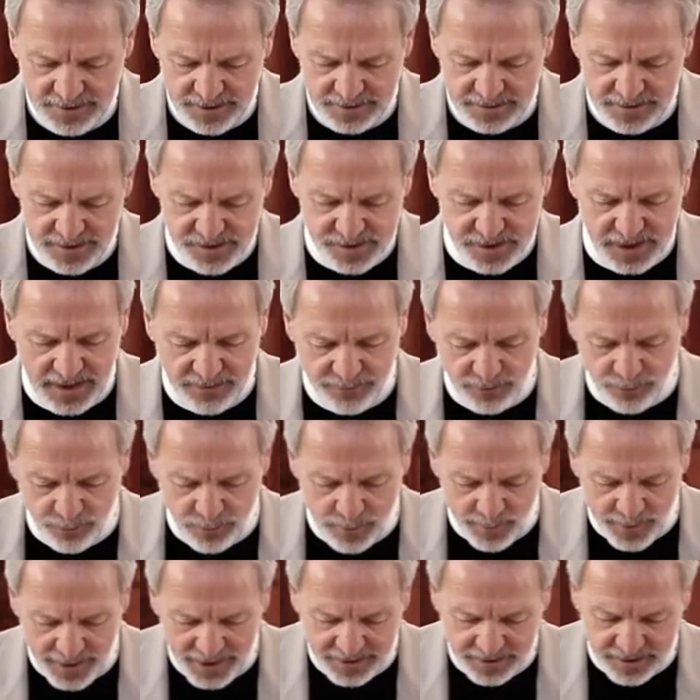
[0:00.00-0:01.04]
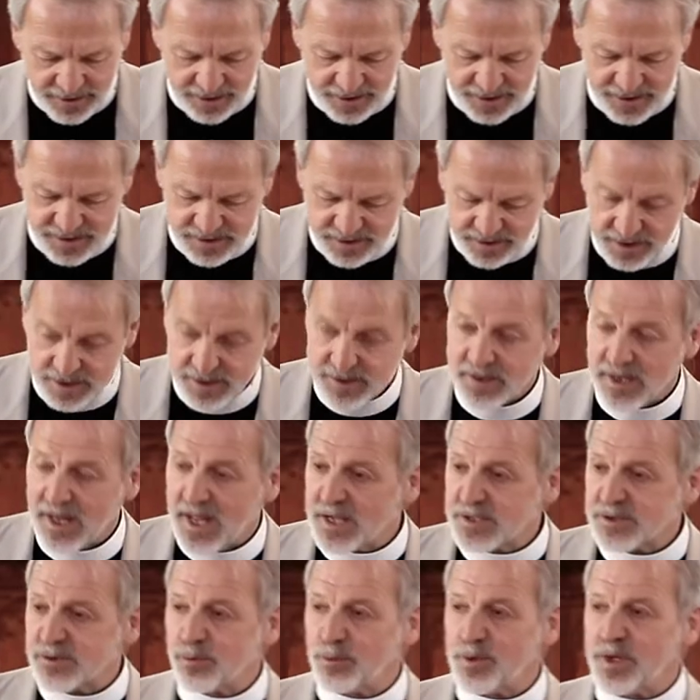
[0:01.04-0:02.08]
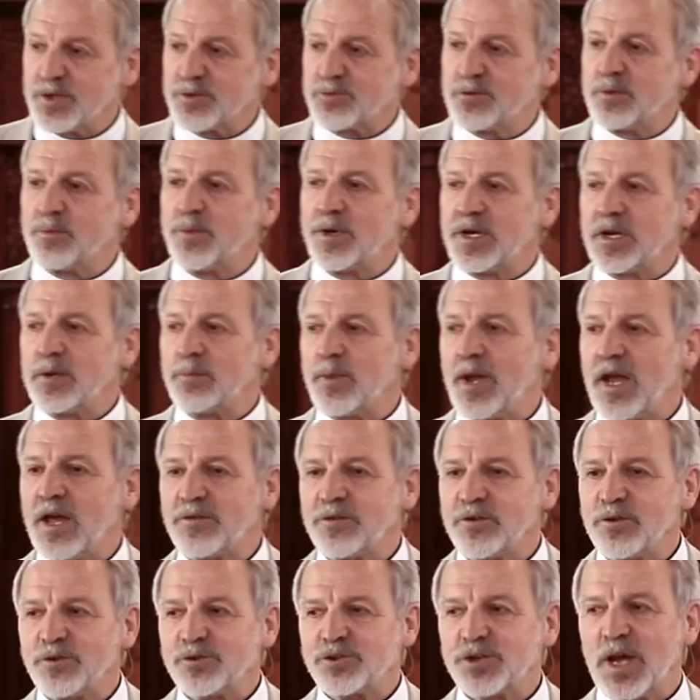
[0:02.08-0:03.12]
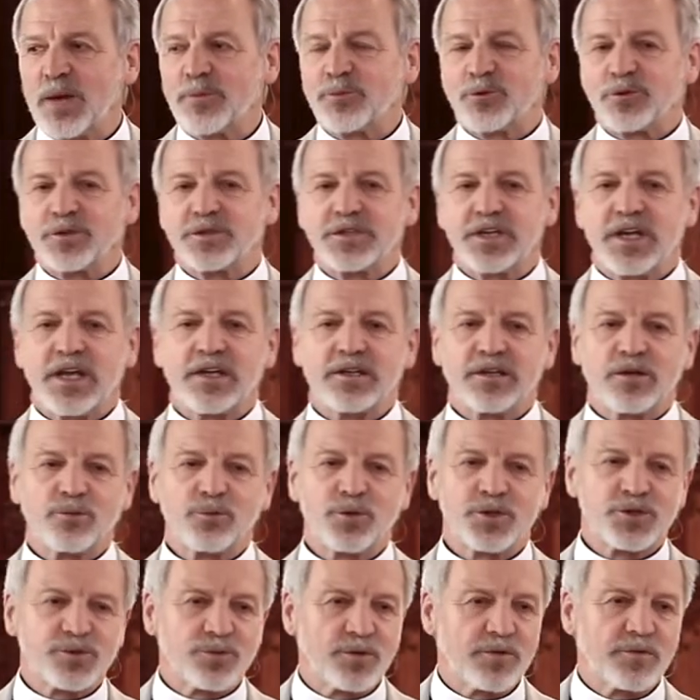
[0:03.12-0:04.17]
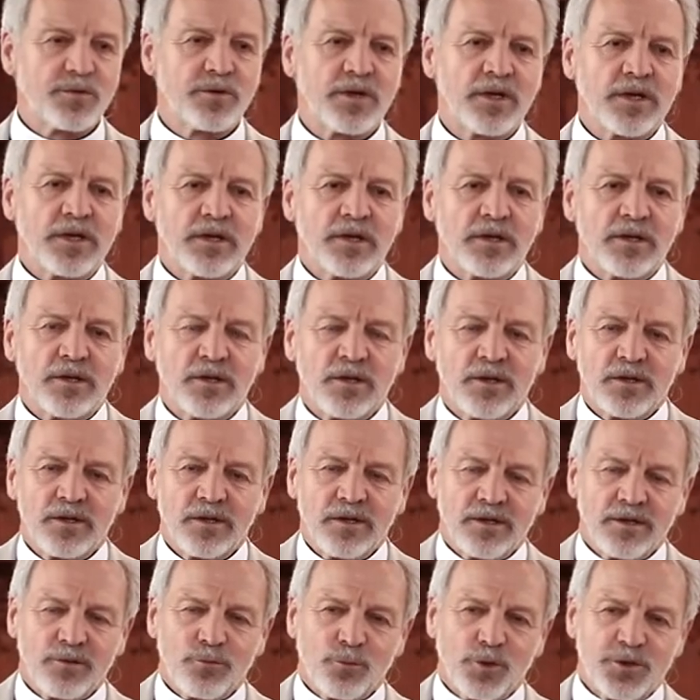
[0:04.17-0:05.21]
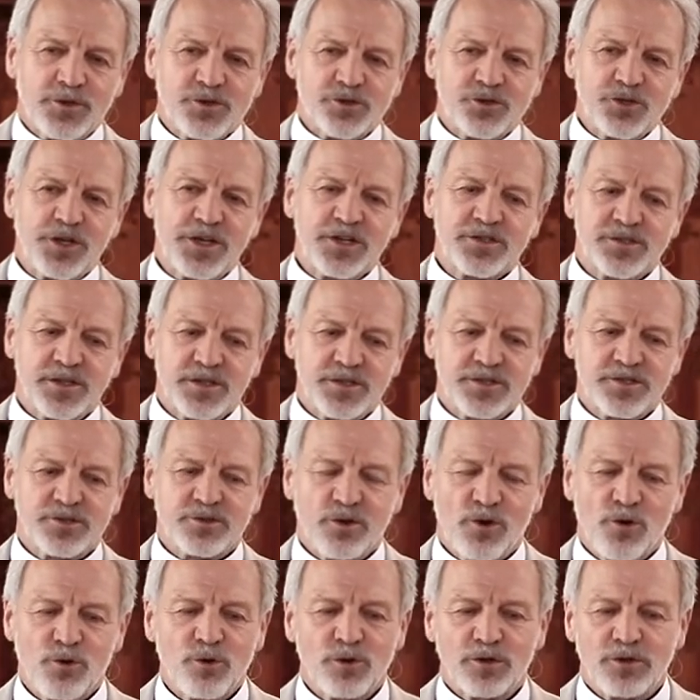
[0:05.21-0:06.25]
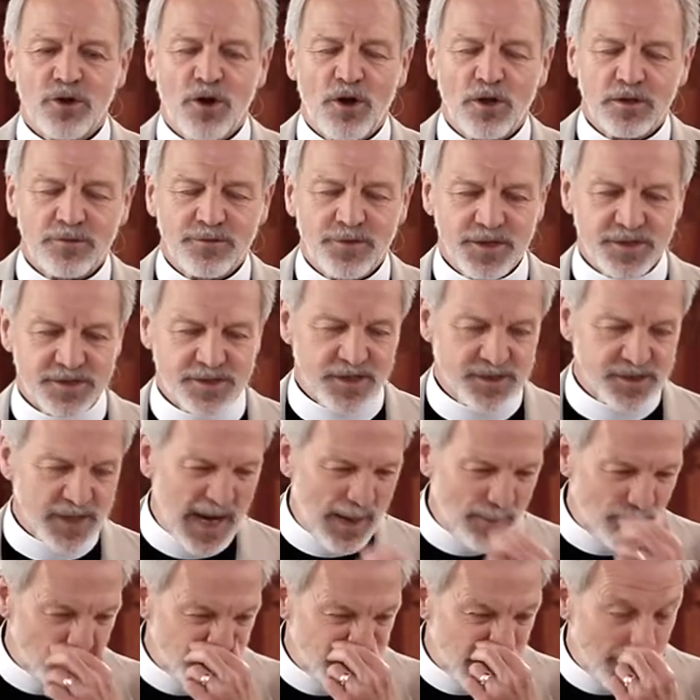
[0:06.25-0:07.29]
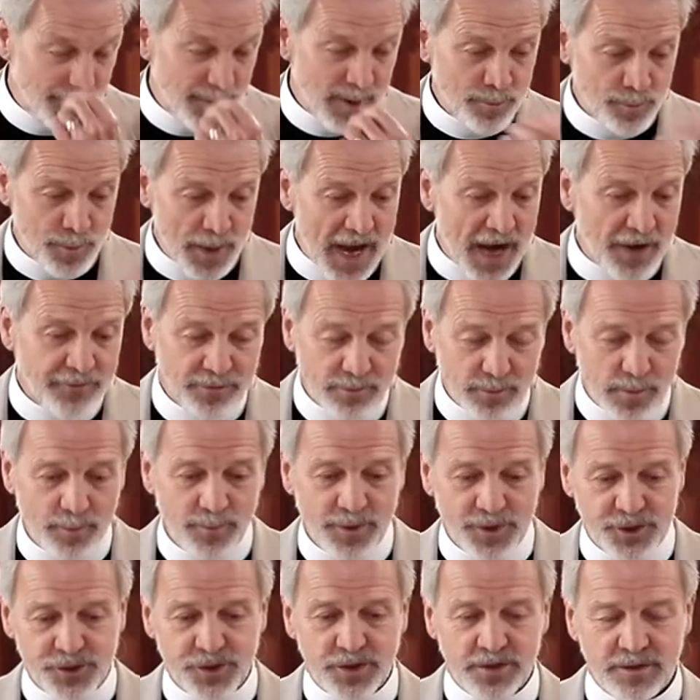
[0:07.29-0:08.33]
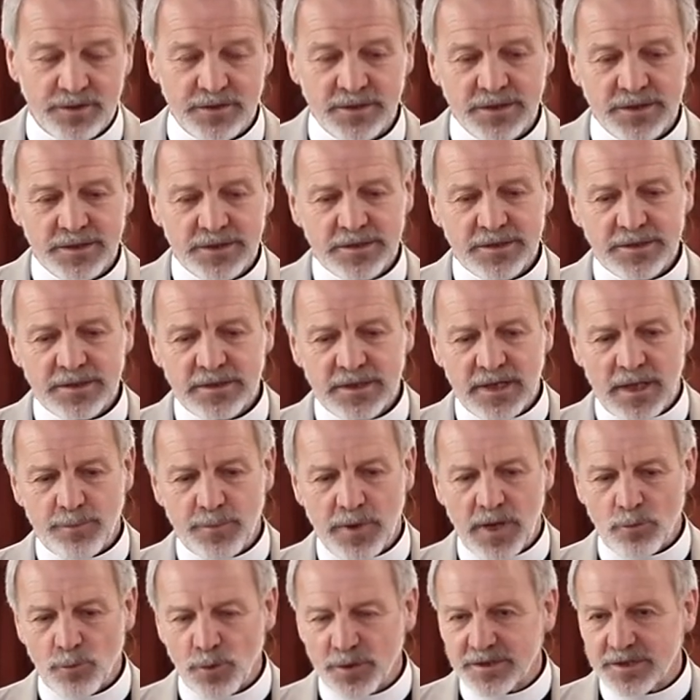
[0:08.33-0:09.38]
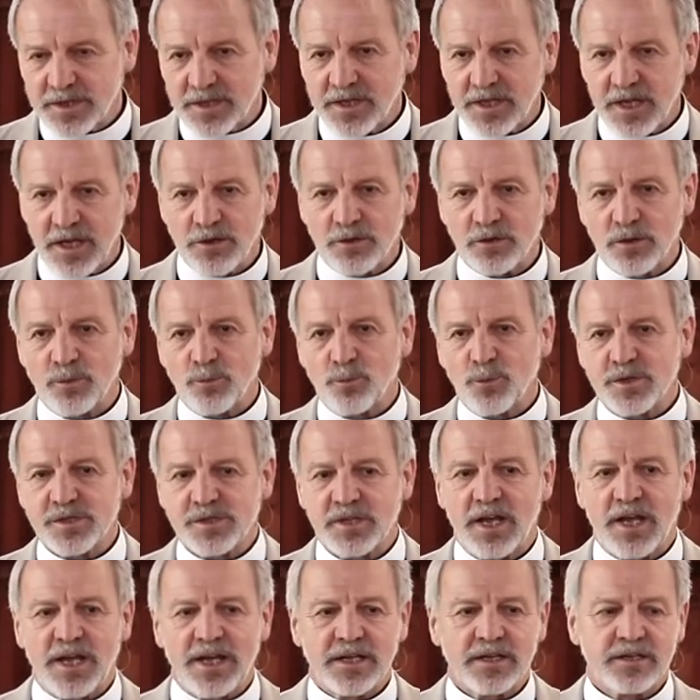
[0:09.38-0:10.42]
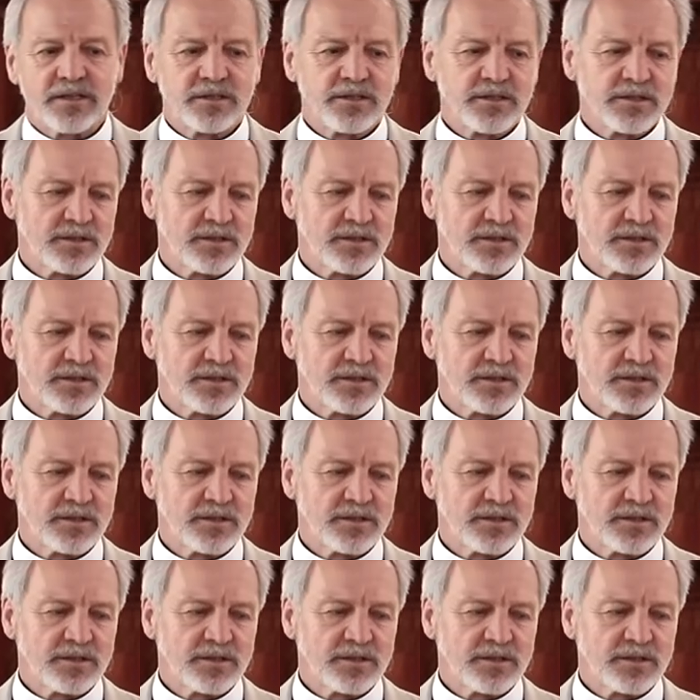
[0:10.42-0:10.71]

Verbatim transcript: And as David reminded us these last weeks, we've been in Matthew chapter 10, in which we've which Jesus told all of his disciples coming back from a mission about what the kingdom was like,